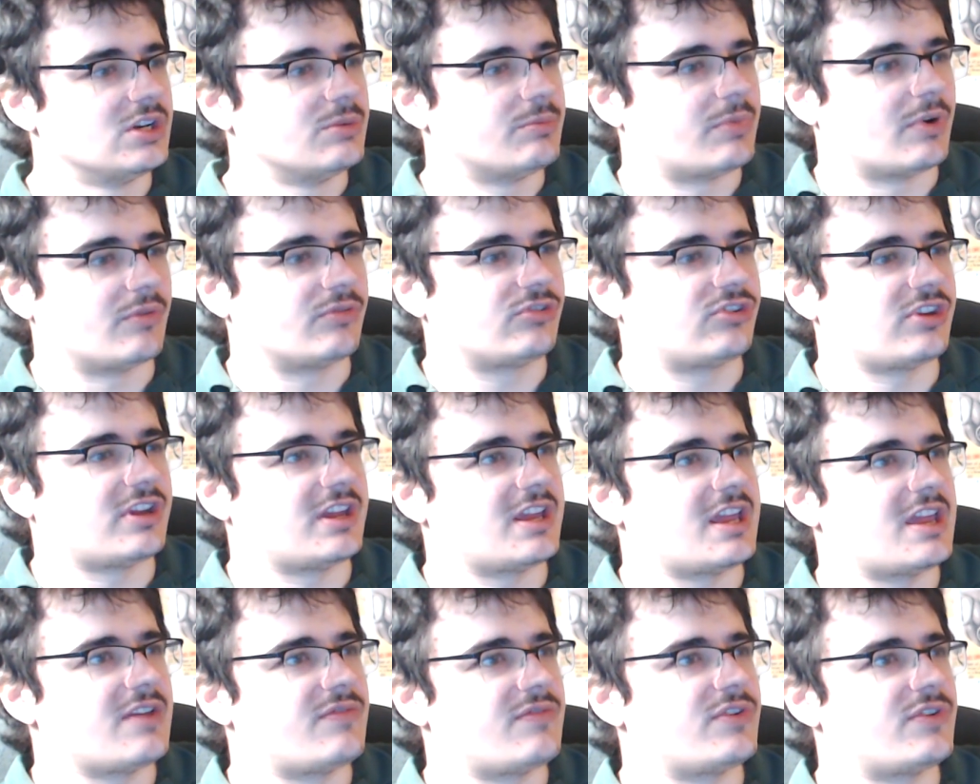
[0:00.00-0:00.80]
Obviously,
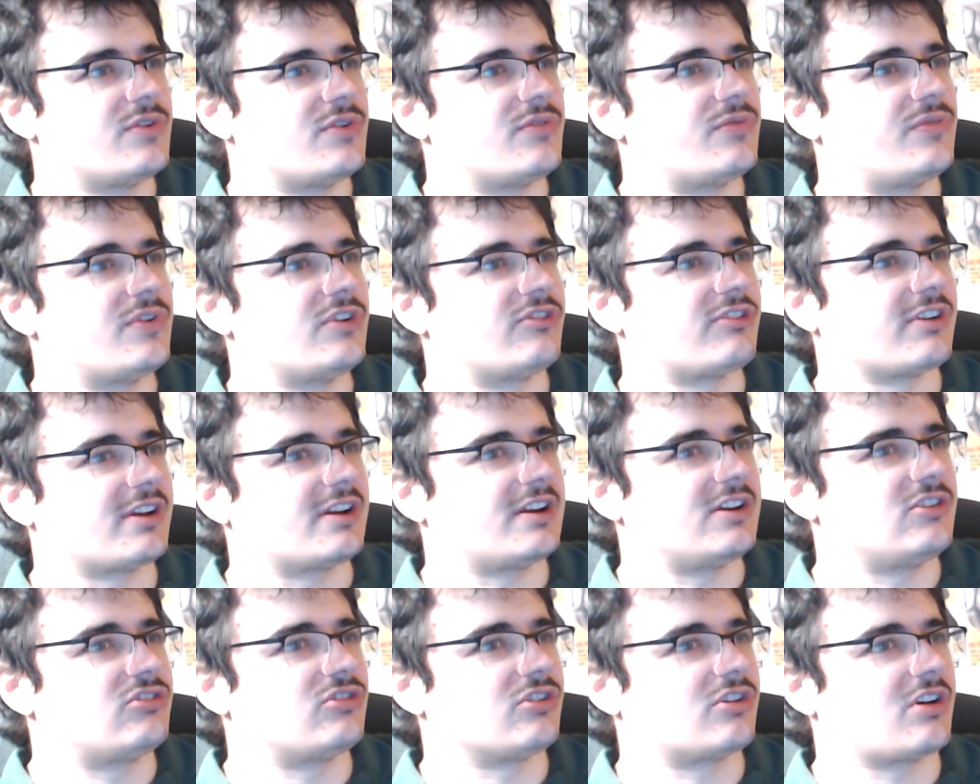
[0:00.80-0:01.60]
if you
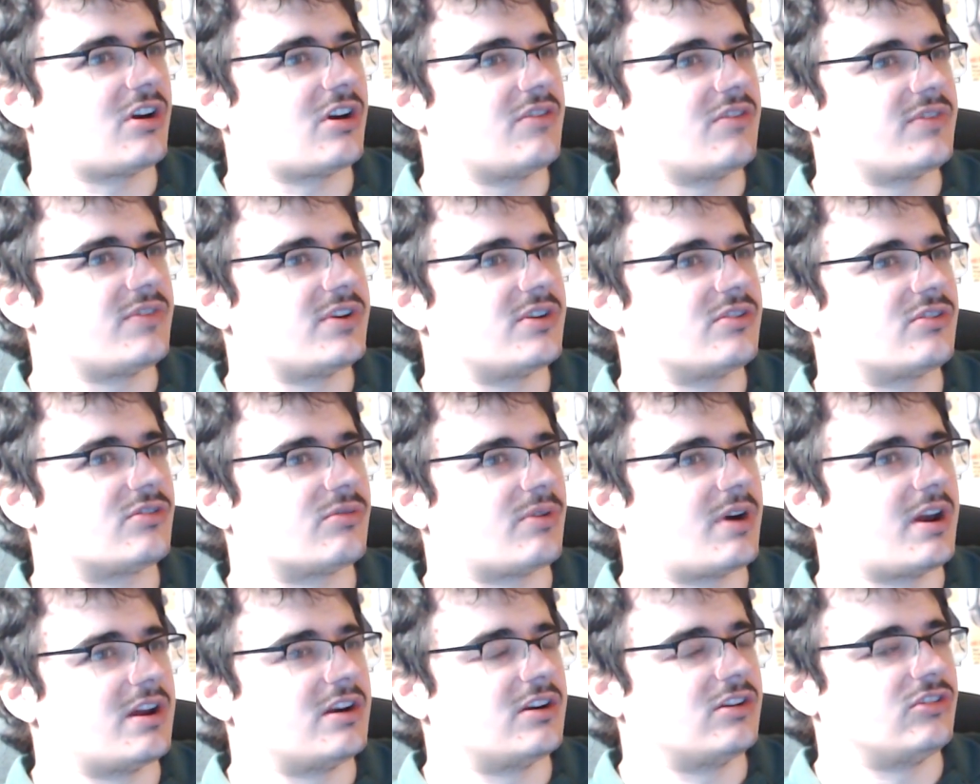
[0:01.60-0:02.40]
physically took over
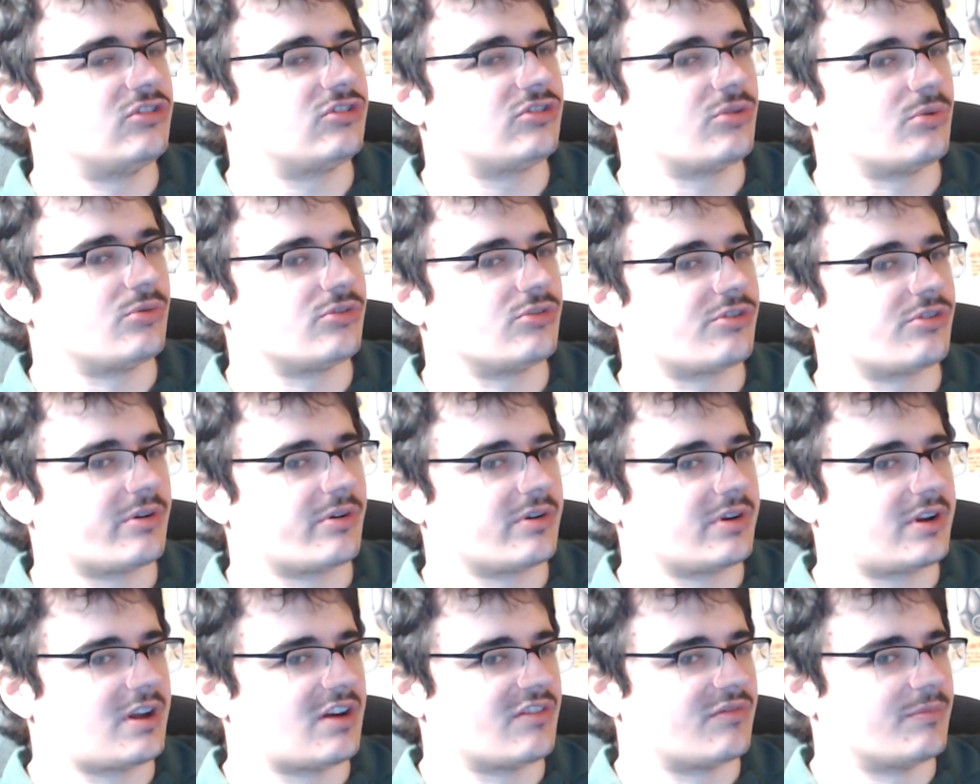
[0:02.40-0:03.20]
Ukraine and installed your own
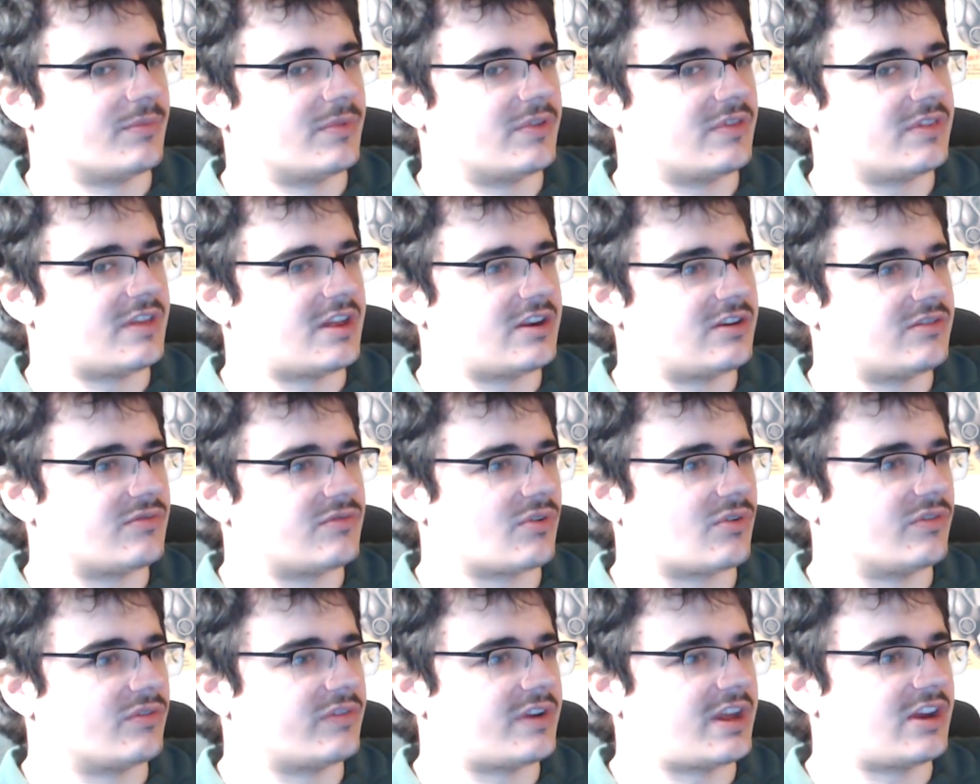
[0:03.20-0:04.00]
government, then you've
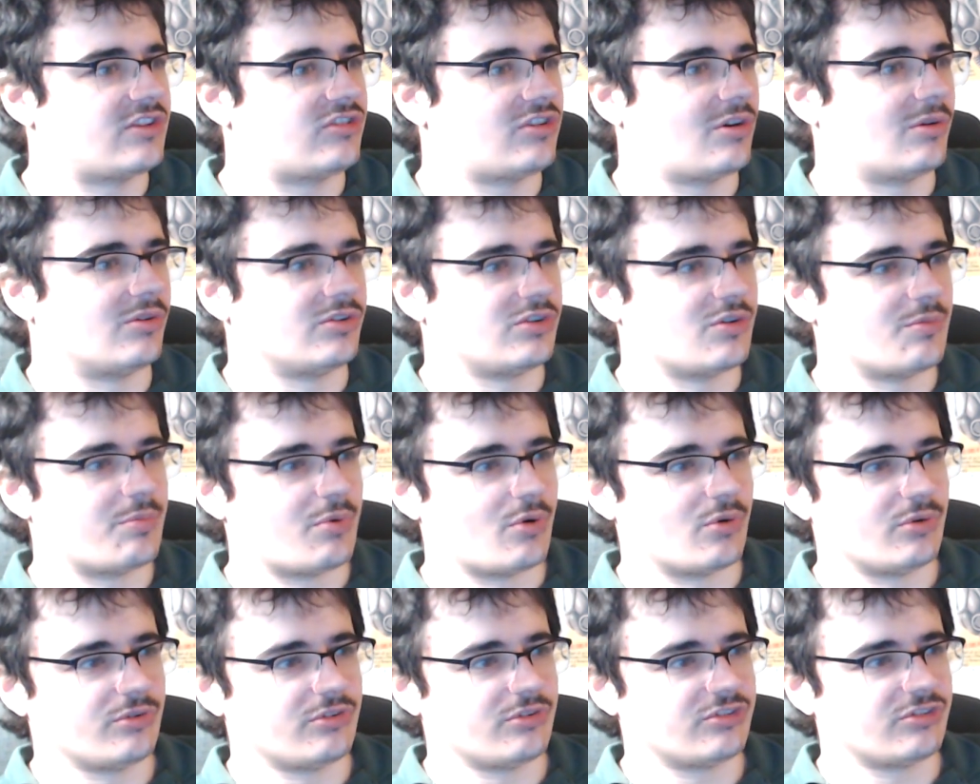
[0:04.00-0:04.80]
got NATO on your
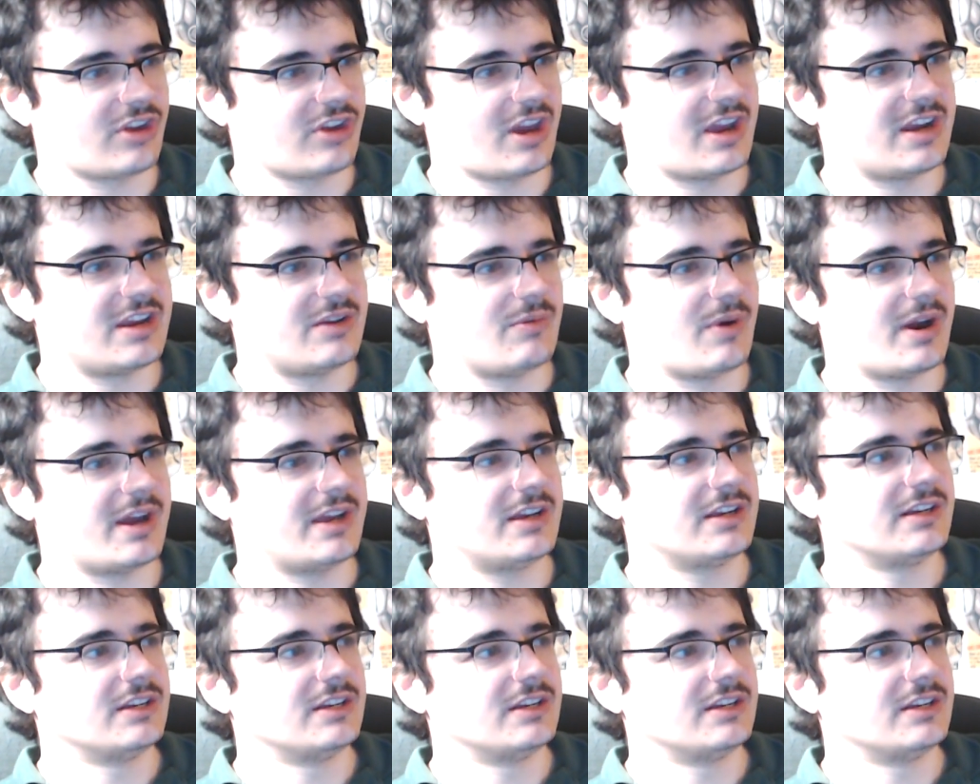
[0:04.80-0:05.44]
borders anyway.